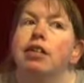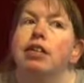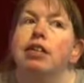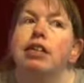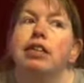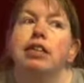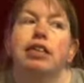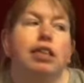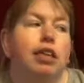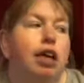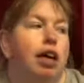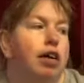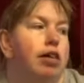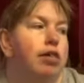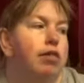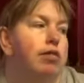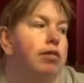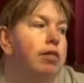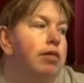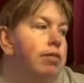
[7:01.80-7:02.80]

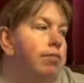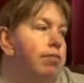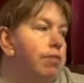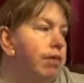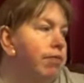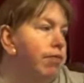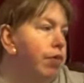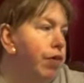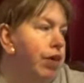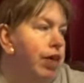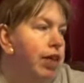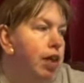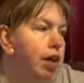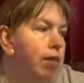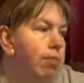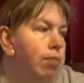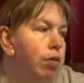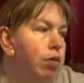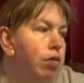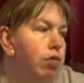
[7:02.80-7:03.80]
So, for
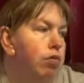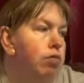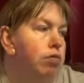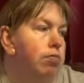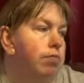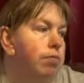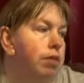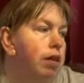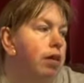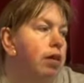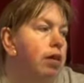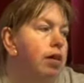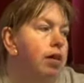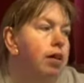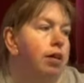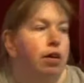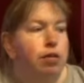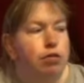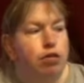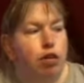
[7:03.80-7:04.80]
example,
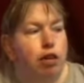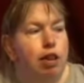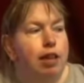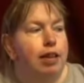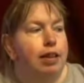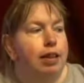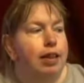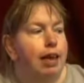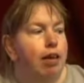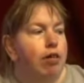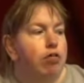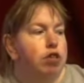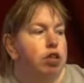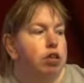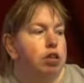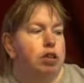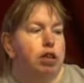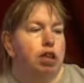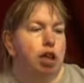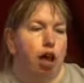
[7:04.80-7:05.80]
got a little
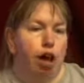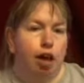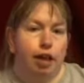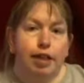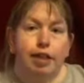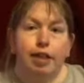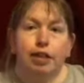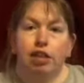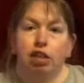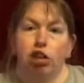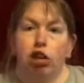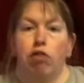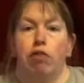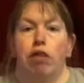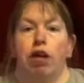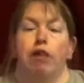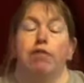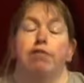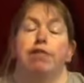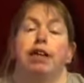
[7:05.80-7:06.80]
Tykes lorry
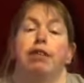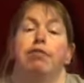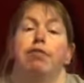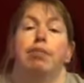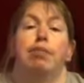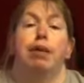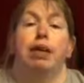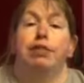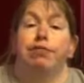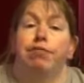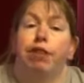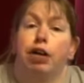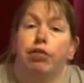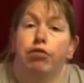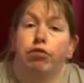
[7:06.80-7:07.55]
over there, we paid £5.